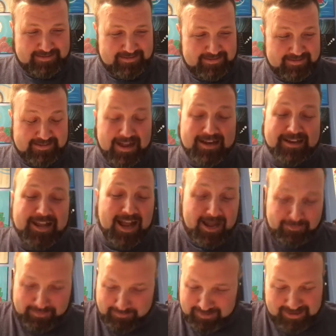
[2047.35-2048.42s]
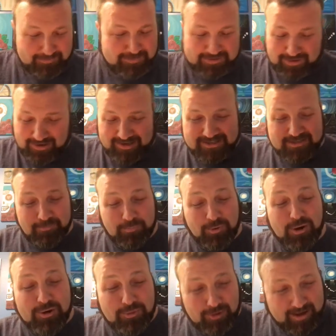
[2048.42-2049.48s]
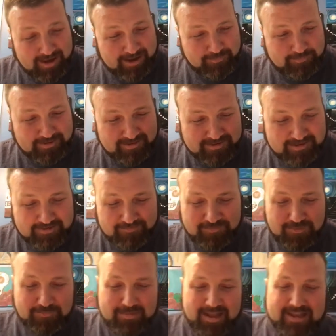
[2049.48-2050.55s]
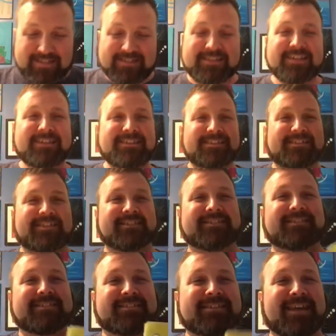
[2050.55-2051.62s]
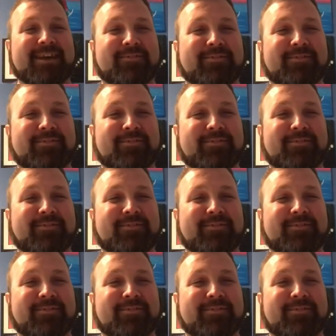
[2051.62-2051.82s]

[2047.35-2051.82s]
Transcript: It's not a comic book. I'm sorry. It's a program from 1967.